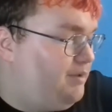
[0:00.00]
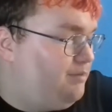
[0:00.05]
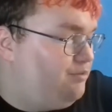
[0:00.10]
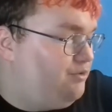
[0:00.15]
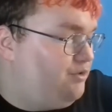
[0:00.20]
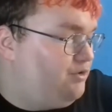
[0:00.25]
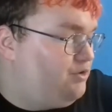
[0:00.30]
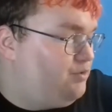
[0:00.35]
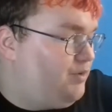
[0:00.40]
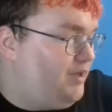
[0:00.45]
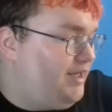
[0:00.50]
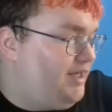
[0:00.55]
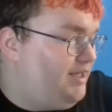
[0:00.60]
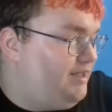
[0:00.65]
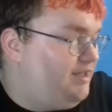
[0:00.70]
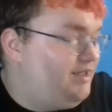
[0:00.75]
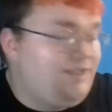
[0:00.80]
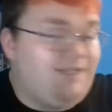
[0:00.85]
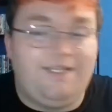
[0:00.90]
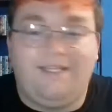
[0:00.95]
and Bruce
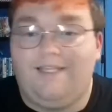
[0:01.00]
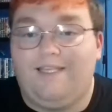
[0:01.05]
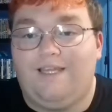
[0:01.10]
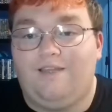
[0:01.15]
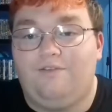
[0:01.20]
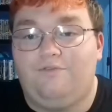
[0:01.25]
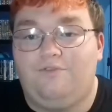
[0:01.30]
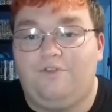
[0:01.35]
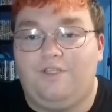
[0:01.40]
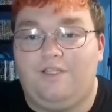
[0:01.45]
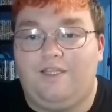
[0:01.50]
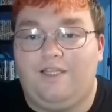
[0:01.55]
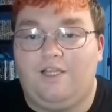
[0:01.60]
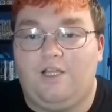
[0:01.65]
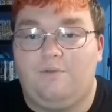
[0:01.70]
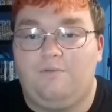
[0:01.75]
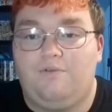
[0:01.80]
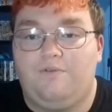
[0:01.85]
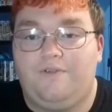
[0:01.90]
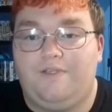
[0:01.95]
Wayne yet again for the
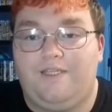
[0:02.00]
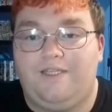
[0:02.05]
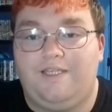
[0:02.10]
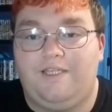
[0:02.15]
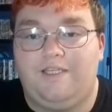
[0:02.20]
Lego movie